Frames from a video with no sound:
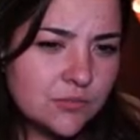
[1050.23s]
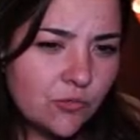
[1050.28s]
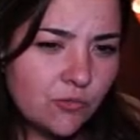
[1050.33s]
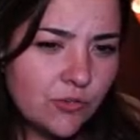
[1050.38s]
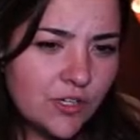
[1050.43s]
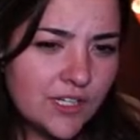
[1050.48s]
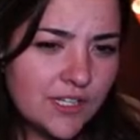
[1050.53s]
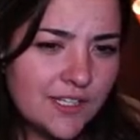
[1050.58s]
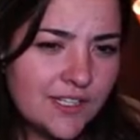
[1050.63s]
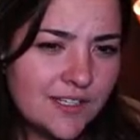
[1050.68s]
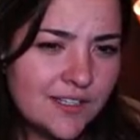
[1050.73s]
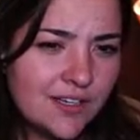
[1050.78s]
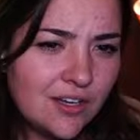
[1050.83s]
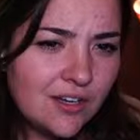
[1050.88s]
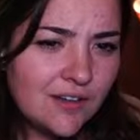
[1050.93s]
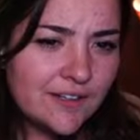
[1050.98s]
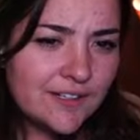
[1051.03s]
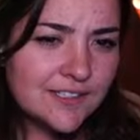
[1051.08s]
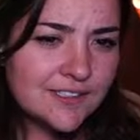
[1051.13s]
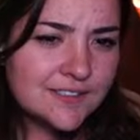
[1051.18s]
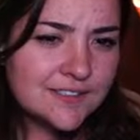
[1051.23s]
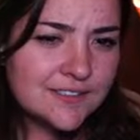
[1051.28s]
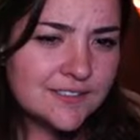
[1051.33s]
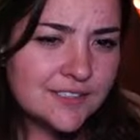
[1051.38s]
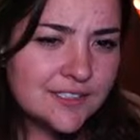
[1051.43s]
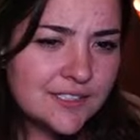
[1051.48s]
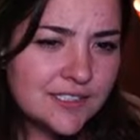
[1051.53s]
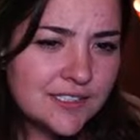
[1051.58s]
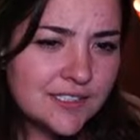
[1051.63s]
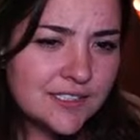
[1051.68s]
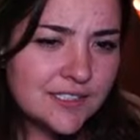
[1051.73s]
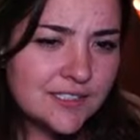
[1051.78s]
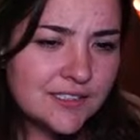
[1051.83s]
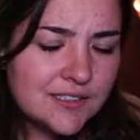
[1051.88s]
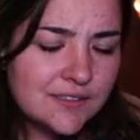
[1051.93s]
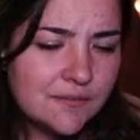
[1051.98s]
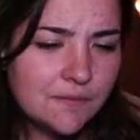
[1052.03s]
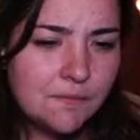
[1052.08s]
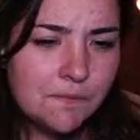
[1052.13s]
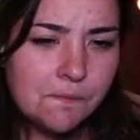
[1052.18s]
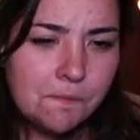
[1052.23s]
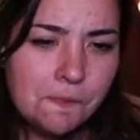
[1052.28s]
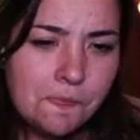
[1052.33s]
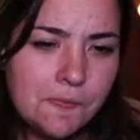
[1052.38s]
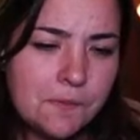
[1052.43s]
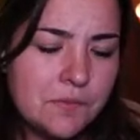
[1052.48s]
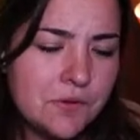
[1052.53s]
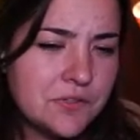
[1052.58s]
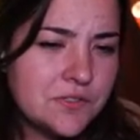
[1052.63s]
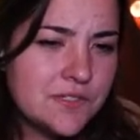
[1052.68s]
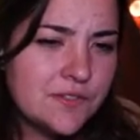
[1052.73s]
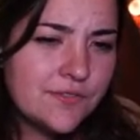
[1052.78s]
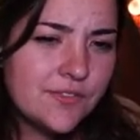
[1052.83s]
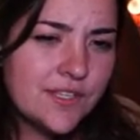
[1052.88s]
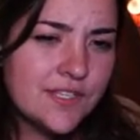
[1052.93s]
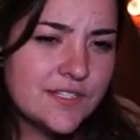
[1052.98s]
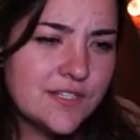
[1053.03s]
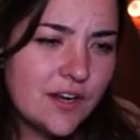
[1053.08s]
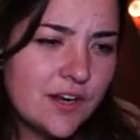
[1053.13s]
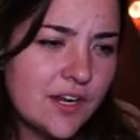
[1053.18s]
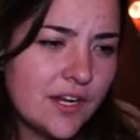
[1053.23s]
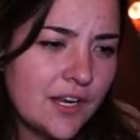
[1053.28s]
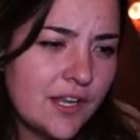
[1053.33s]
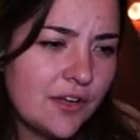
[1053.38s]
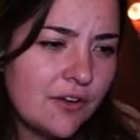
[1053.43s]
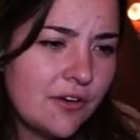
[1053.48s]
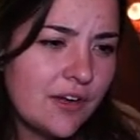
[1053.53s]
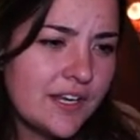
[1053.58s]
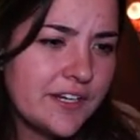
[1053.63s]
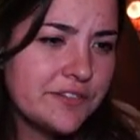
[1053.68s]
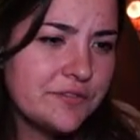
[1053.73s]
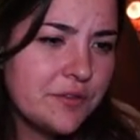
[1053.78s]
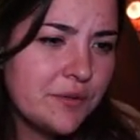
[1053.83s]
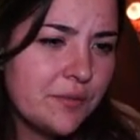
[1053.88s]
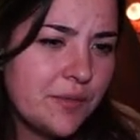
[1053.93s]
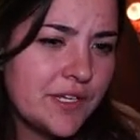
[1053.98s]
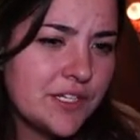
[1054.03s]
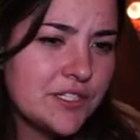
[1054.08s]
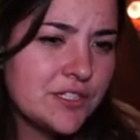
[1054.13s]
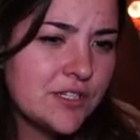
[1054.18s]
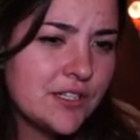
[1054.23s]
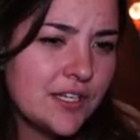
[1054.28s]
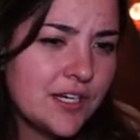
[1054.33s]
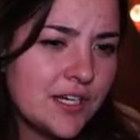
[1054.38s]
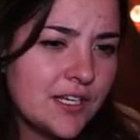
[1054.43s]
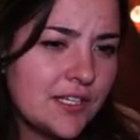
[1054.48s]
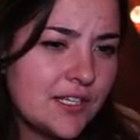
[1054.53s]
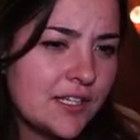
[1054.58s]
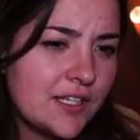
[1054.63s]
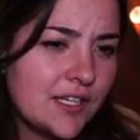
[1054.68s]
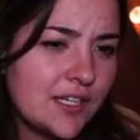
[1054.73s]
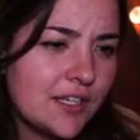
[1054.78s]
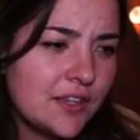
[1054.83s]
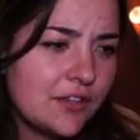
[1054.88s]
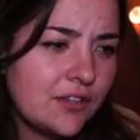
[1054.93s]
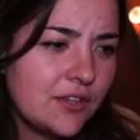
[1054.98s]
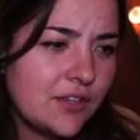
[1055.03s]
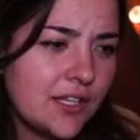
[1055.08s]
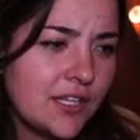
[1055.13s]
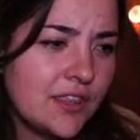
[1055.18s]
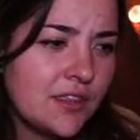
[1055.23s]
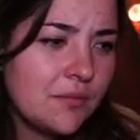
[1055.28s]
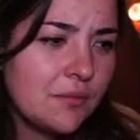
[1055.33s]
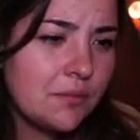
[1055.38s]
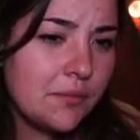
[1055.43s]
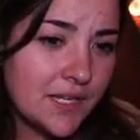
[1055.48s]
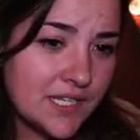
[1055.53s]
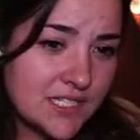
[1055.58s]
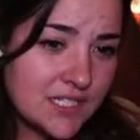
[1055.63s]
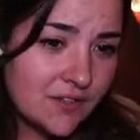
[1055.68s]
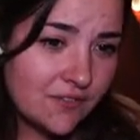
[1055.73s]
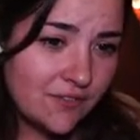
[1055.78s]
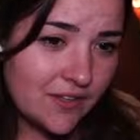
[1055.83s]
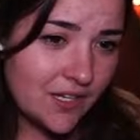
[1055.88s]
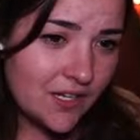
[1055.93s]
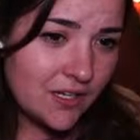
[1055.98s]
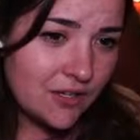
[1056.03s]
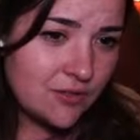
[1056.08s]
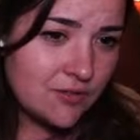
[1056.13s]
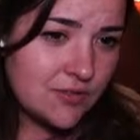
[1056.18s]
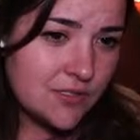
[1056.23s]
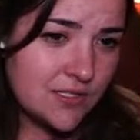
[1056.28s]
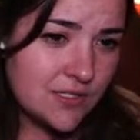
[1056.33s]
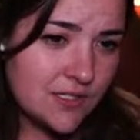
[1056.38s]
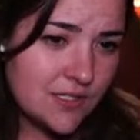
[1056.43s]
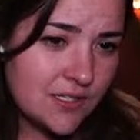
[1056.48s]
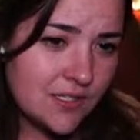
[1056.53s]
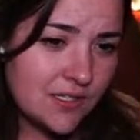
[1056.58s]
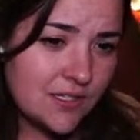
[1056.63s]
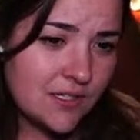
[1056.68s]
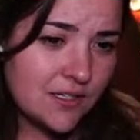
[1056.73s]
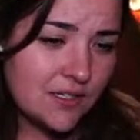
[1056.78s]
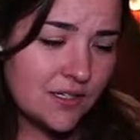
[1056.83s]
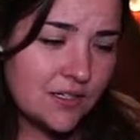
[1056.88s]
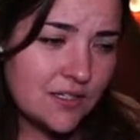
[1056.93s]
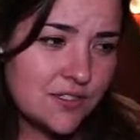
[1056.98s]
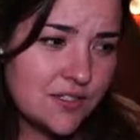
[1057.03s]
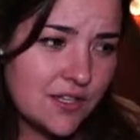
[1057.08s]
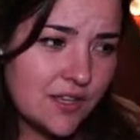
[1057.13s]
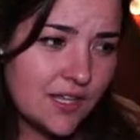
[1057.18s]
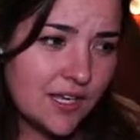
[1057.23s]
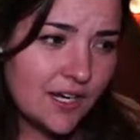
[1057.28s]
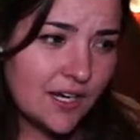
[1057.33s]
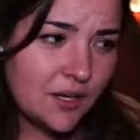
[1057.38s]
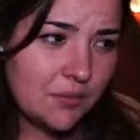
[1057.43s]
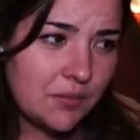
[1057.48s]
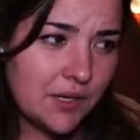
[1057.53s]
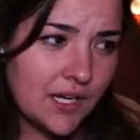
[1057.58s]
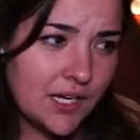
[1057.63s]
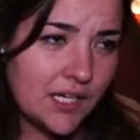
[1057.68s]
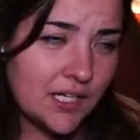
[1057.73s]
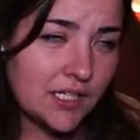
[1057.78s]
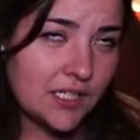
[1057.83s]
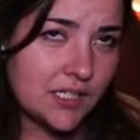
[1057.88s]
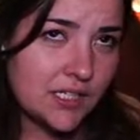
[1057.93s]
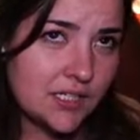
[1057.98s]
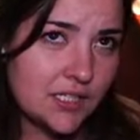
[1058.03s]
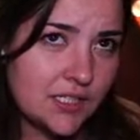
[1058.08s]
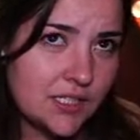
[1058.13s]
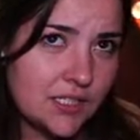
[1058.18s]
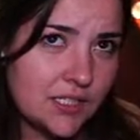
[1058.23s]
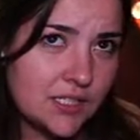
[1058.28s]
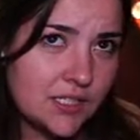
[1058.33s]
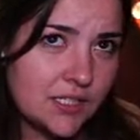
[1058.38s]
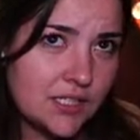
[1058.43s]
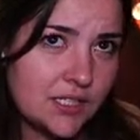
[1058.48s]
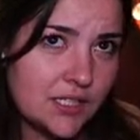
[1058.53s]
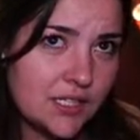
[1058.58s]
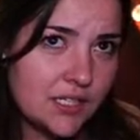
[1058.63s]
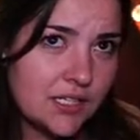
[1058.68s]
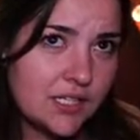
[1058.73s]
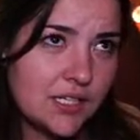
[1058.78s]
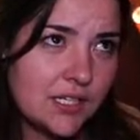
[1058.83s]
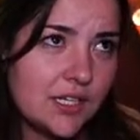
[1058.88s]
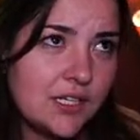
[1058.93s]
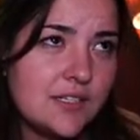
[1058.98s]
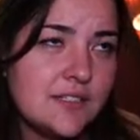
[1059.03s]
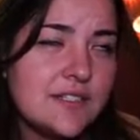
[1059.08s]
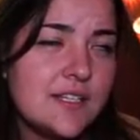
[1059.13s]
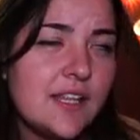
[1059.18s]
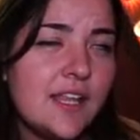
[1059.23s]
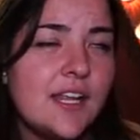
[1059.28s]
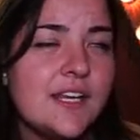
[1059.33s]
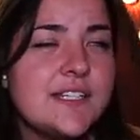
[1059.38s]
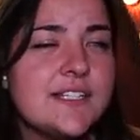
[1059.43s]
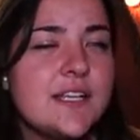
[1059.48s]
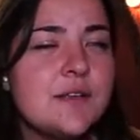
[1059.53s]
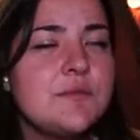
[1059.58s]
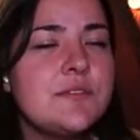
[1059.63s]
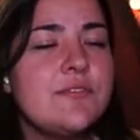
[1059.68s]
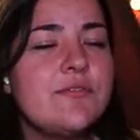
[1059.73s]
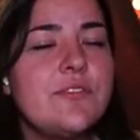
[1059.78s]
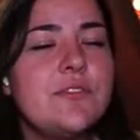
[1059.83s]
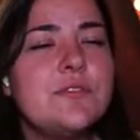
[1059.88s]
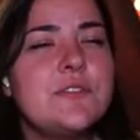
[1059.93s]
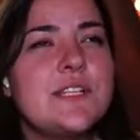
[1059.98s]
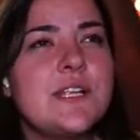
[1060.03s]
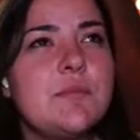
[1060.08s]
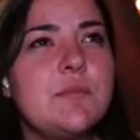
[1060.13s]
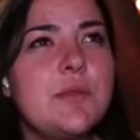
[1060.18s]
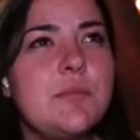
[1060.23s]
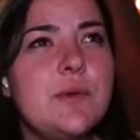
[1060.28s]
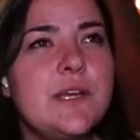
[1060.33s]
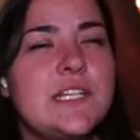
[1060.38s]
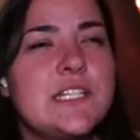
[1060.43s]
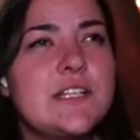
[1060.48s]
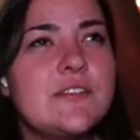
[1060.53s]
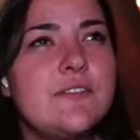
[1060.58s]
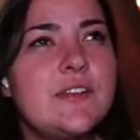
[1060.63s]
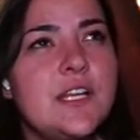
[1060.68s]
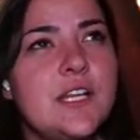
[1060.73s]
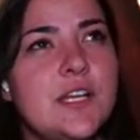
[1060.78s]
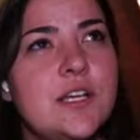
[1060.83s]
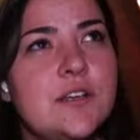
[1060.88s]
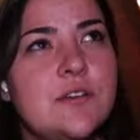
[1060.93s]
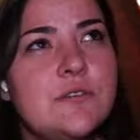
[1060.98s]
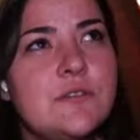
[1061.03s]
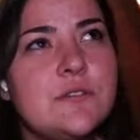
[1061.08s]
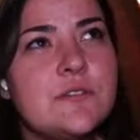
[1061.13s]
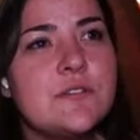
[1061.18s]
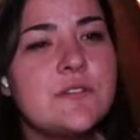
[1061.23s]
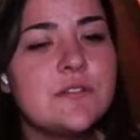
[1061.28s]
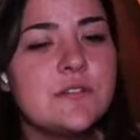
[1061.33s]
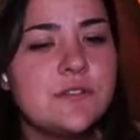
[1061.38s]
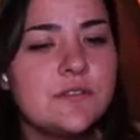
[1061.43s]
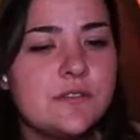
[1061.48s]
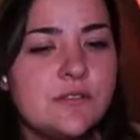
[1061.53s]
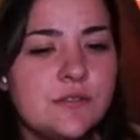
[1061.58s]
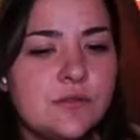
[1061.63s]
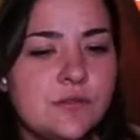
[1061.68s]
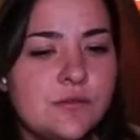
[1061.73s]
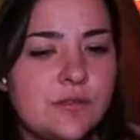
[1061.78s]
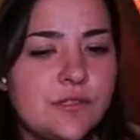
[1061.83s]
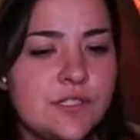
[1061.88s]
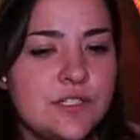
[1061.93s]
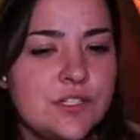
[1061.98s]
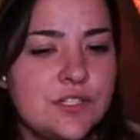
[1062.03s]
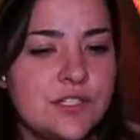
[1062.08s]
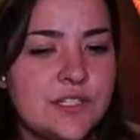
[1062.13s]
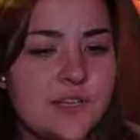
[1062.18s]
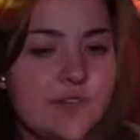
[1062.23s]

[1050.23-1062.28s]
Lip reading: Really, honestly, most of these I already know. I just want to make sure that I can get through like the basic videos so that I'm not, because a lot of times if you skip the basic videos, let's just